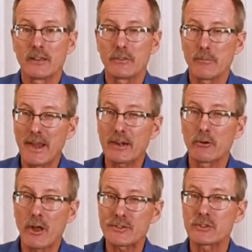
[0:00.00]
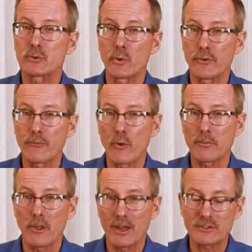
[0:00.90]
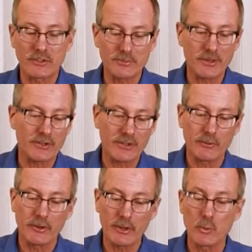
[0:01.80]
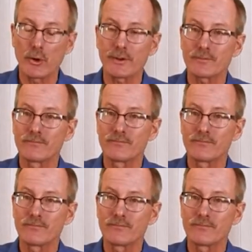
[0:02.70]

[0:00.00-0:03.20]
And the minor losses were the form losses because they really weren't